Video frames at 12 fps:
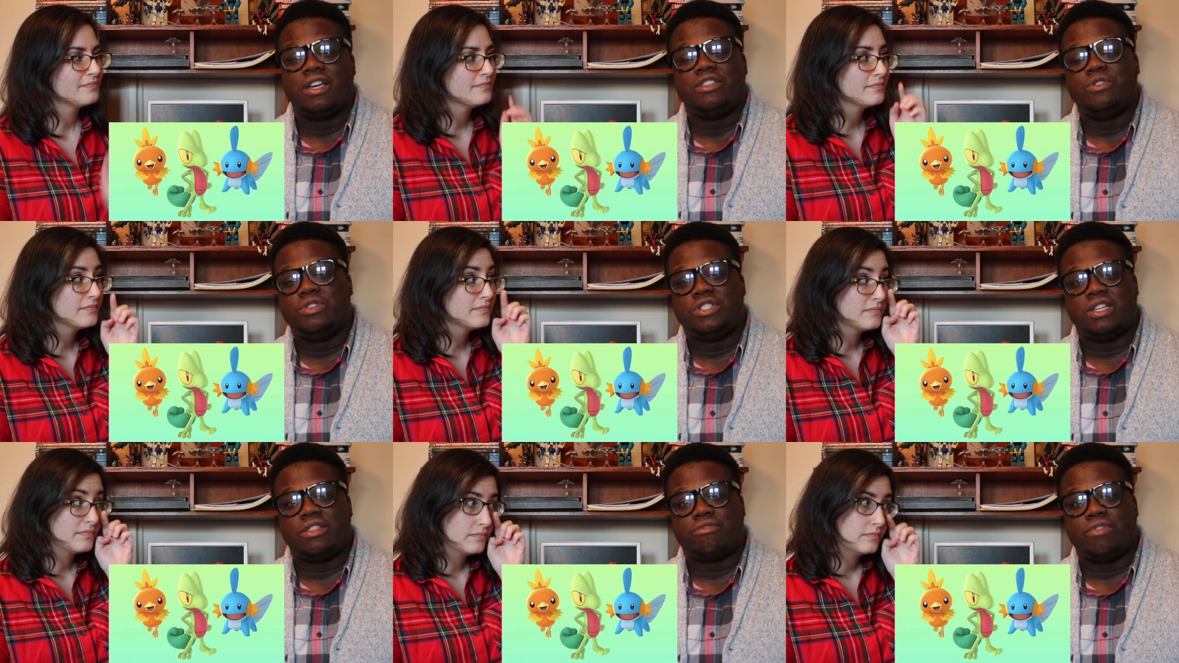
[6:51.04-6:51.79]
Speaker 1: new
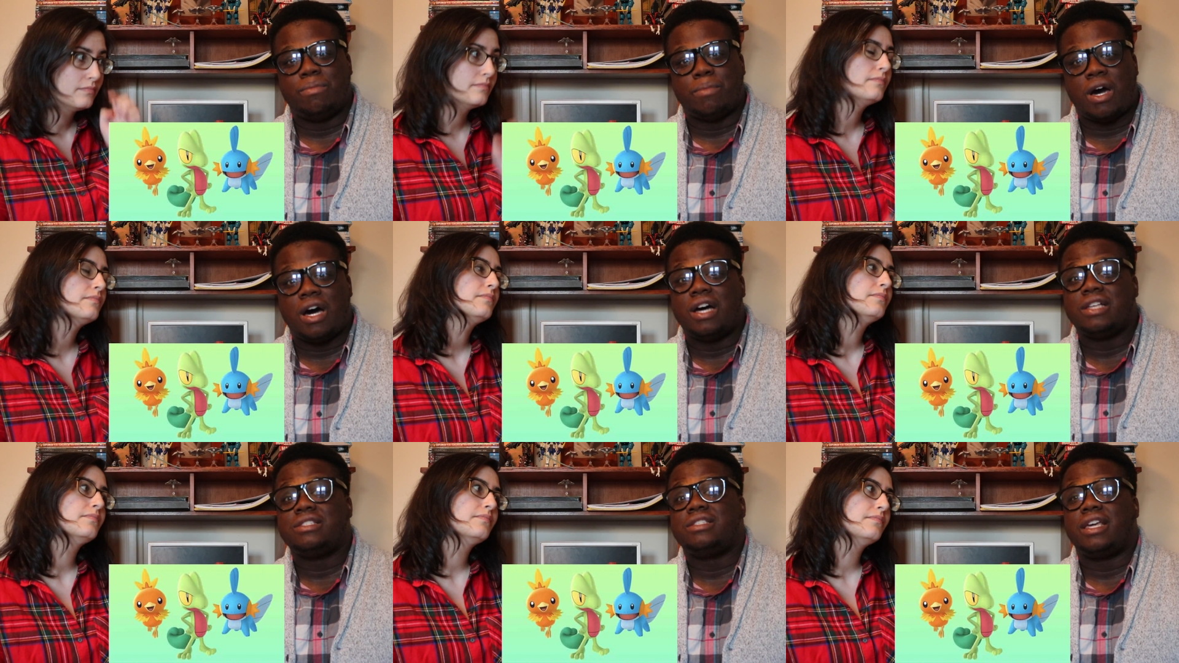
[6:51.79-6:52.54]
Gen 3
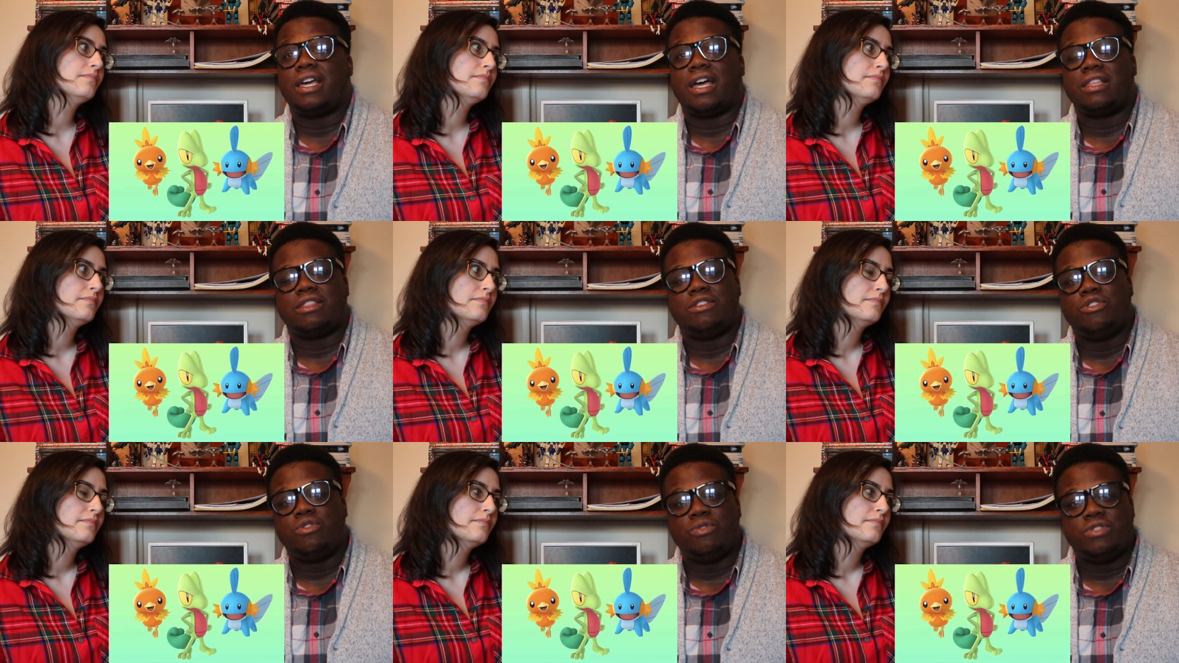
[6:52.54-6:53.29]
Mons. They got the
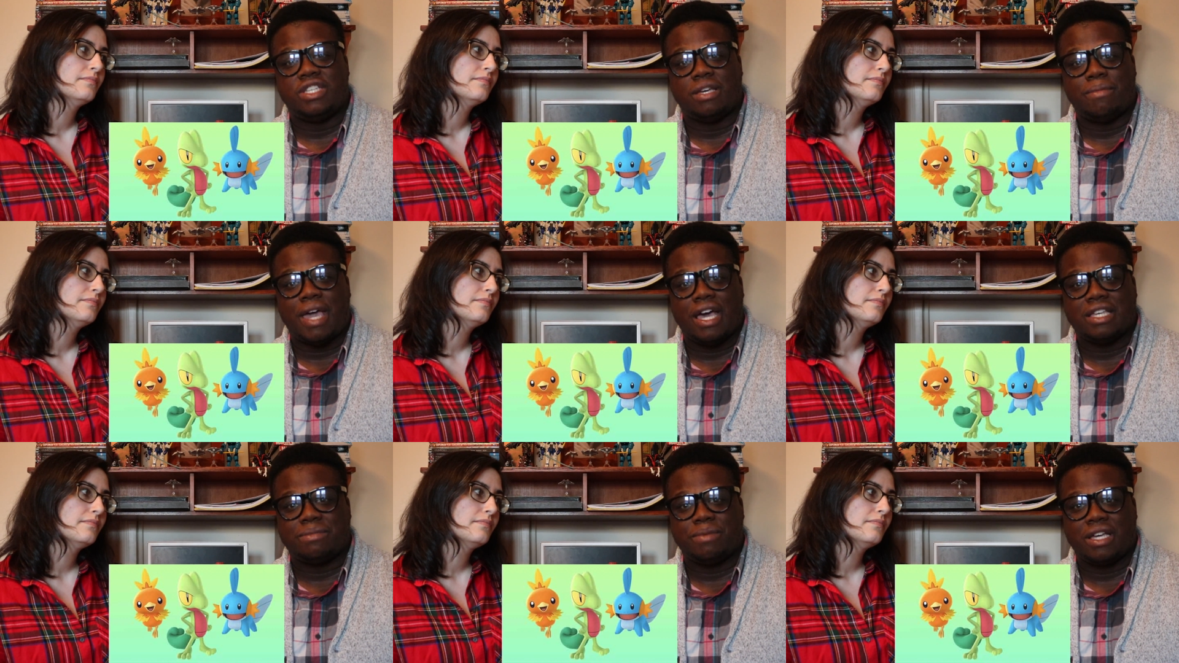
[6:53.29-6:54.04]
new gym
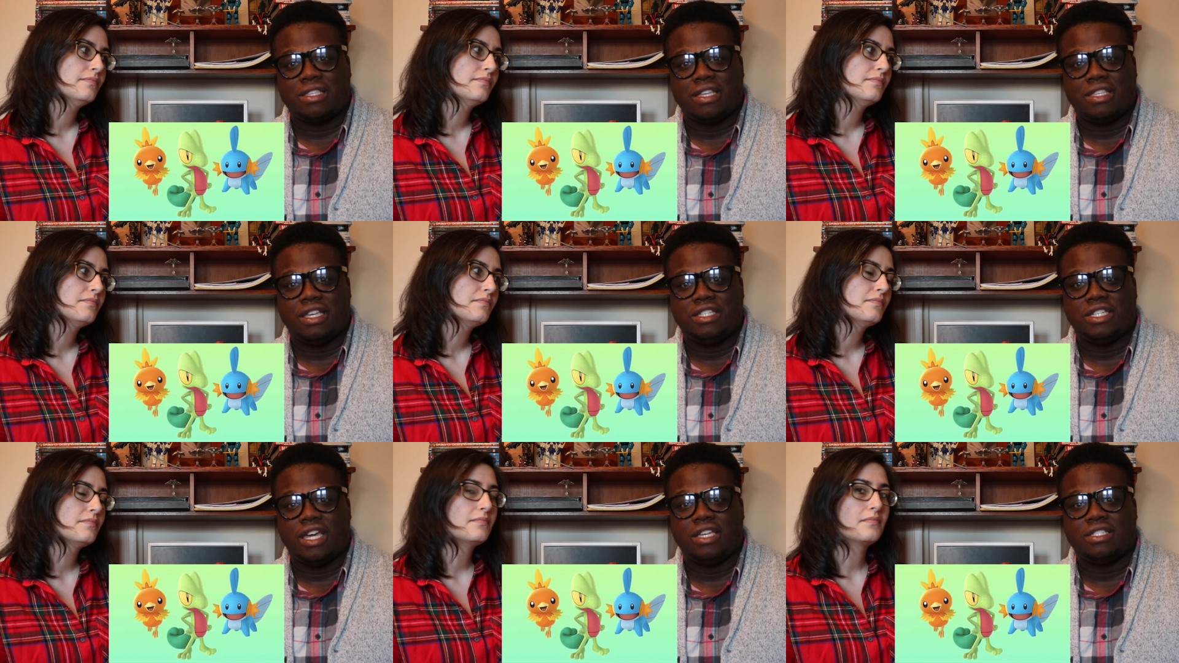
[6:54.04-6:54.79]
aspect that they
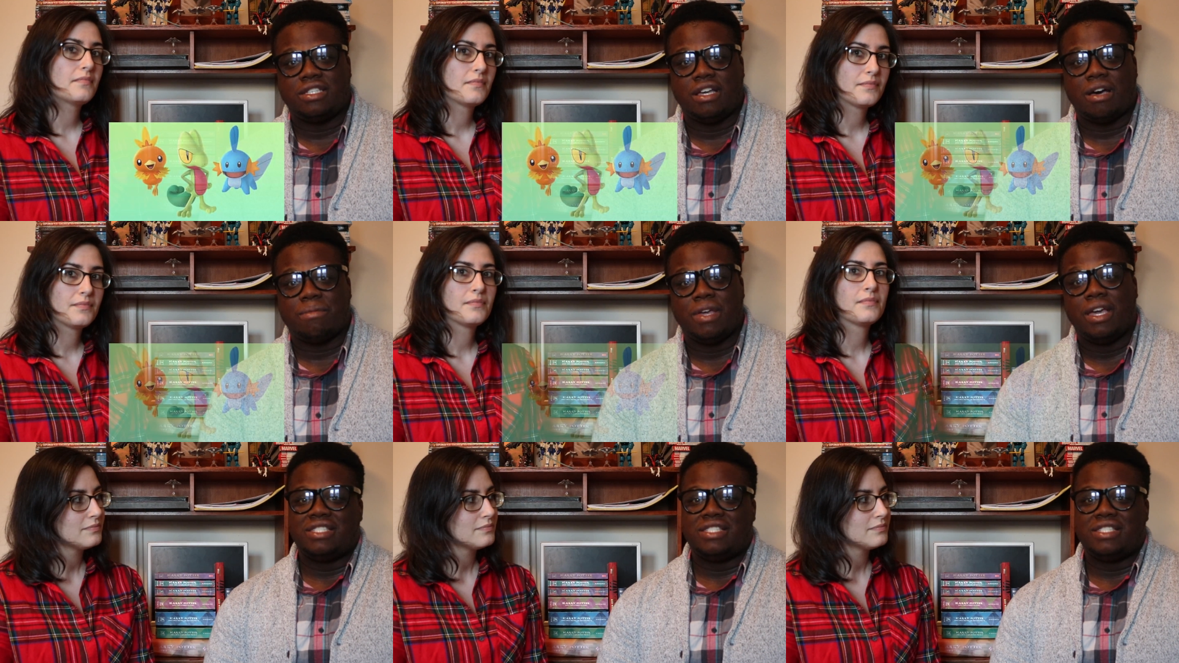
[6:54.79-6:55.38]
changed up.